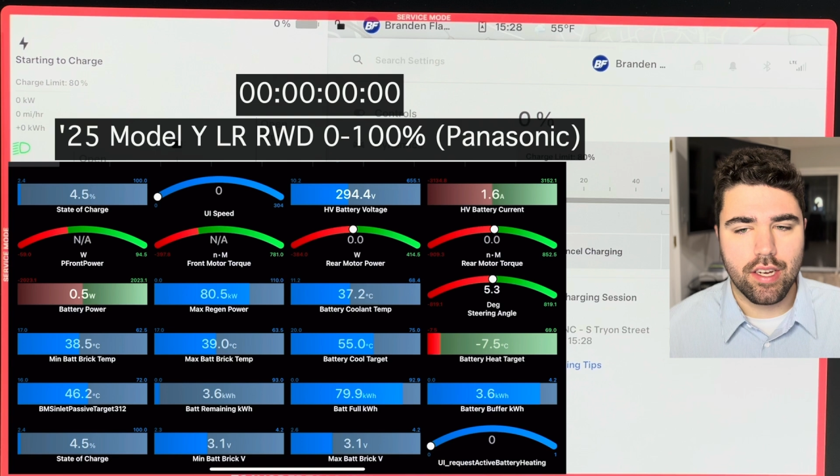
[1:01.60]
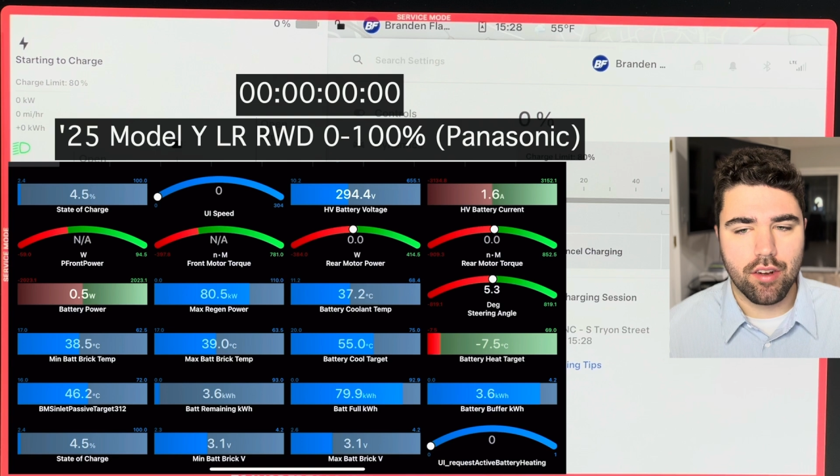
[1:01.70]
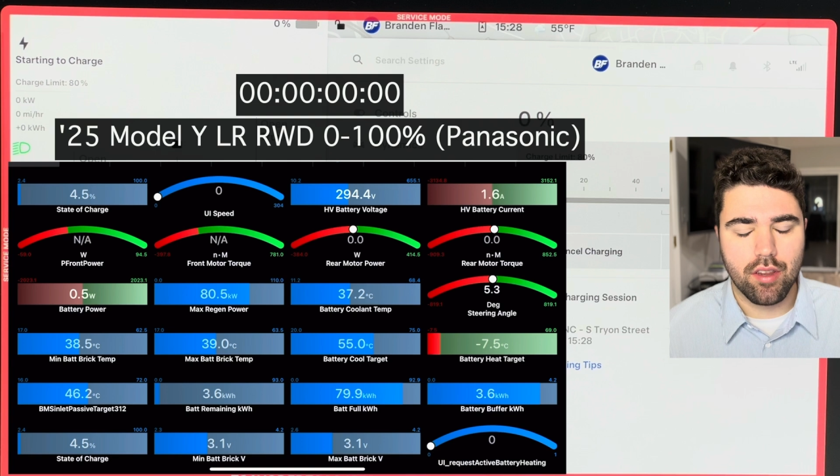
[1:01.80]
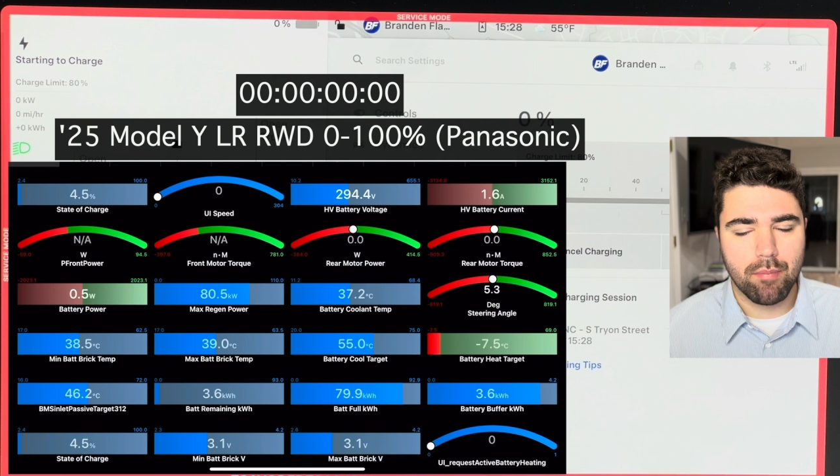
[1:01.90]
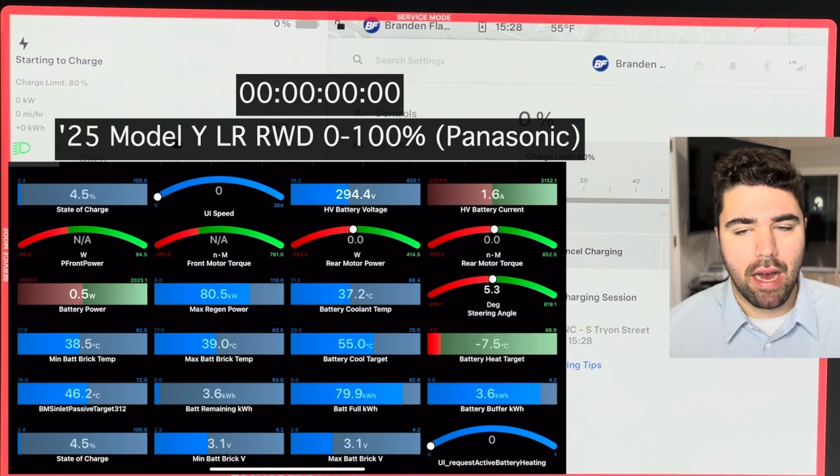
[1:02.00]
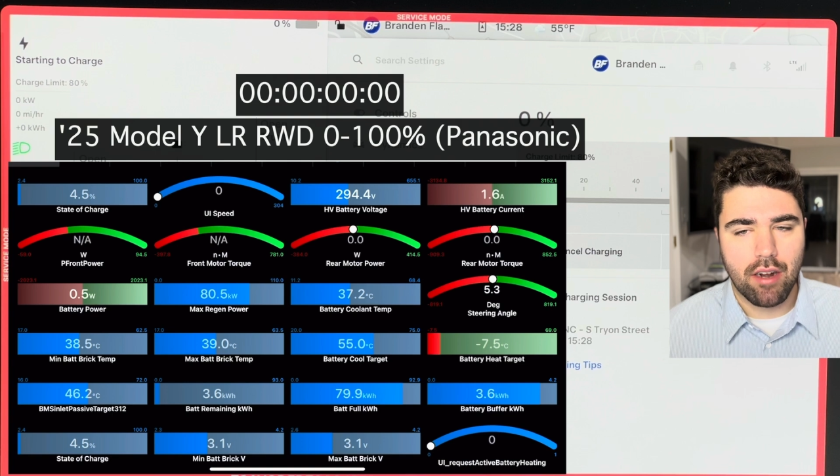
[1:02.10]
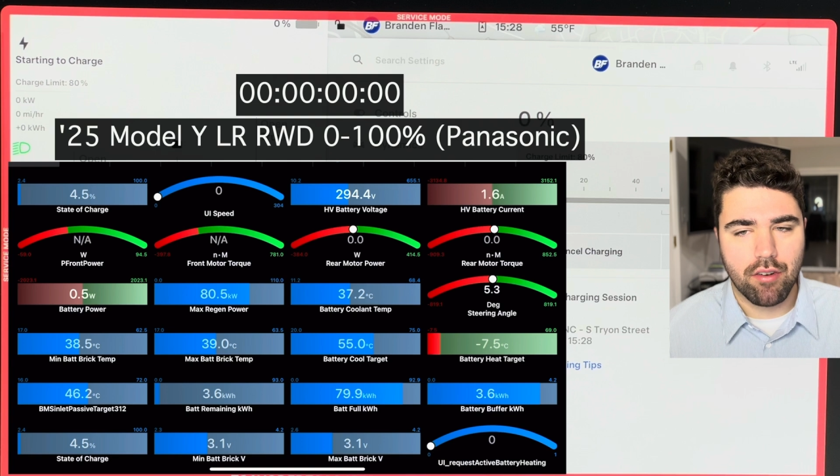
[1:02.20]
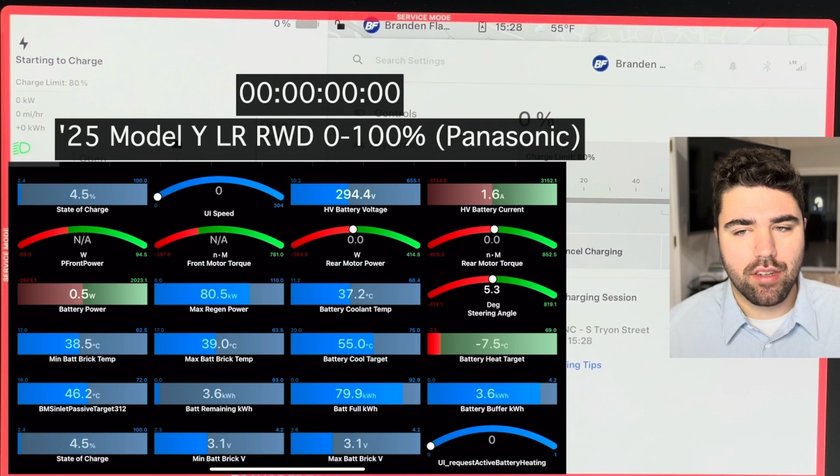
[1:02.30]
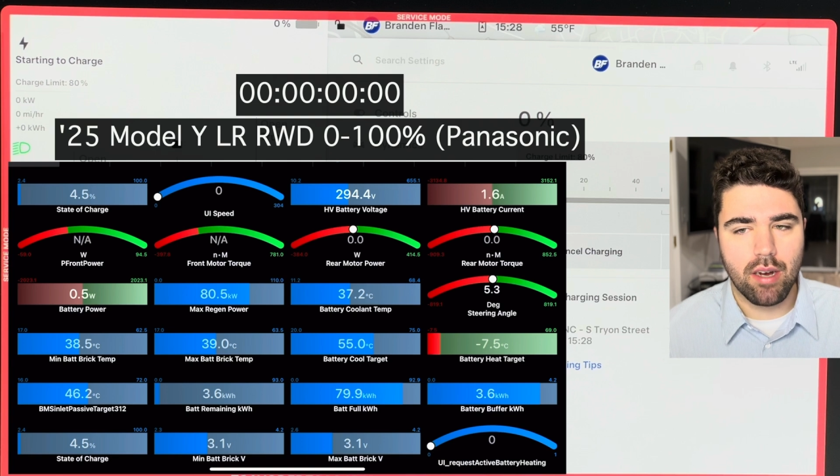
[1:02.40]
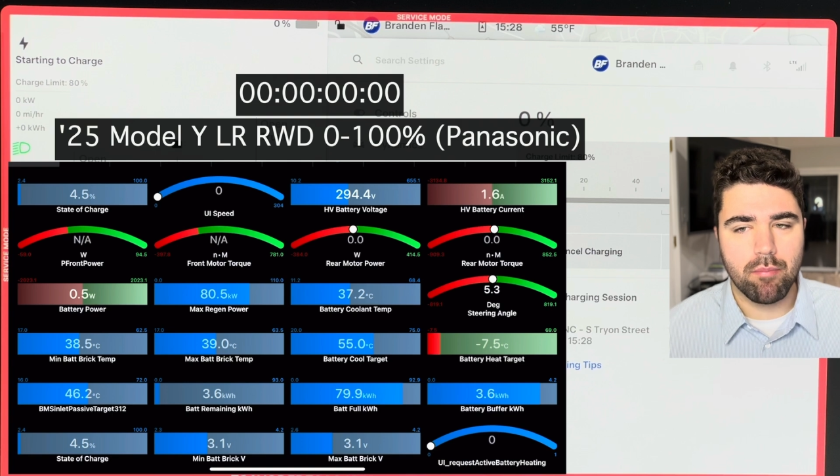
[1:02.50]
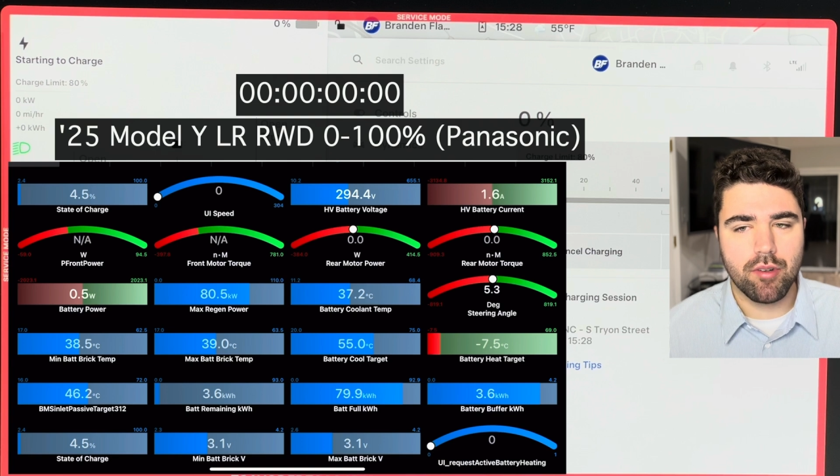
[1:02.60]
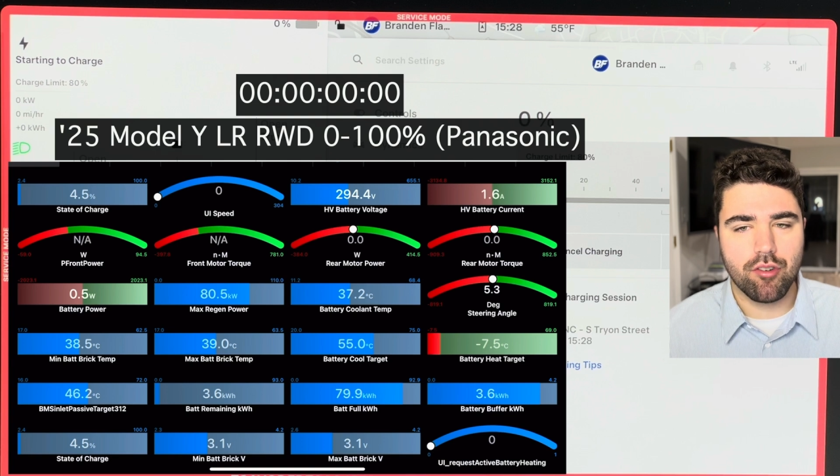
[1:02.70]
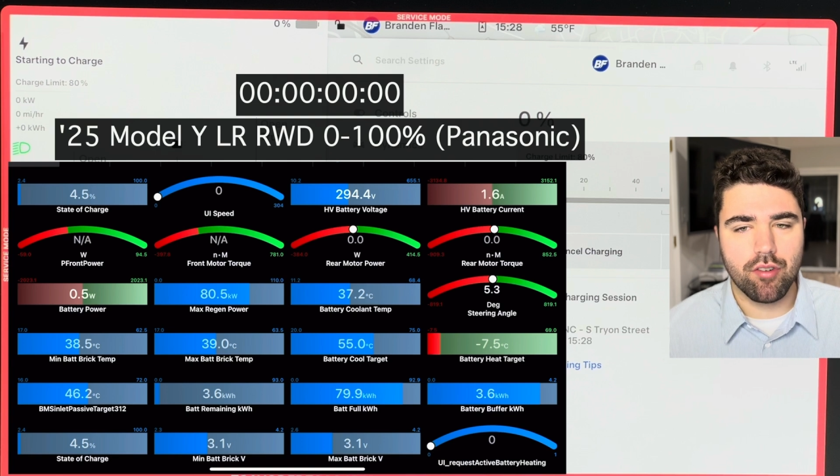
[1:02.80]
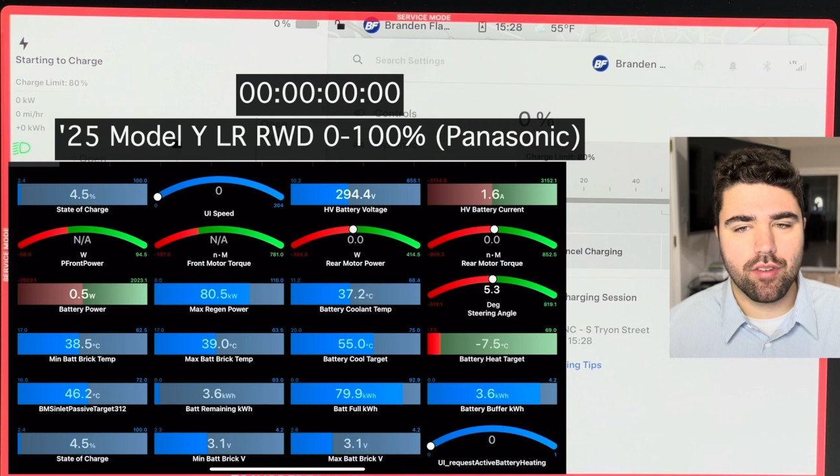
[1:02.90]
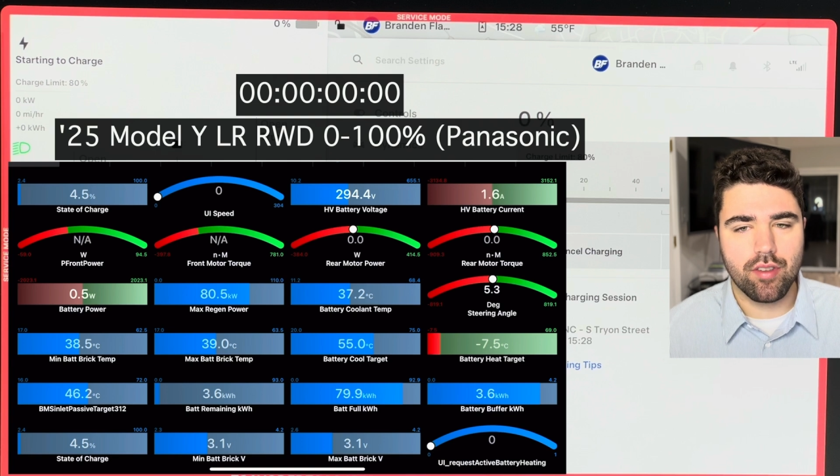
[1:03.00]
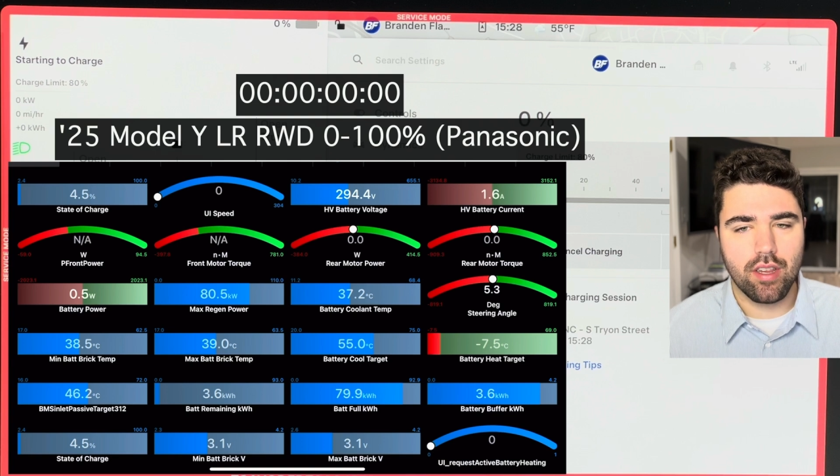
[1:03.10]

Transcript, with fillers: here the battery temperatures,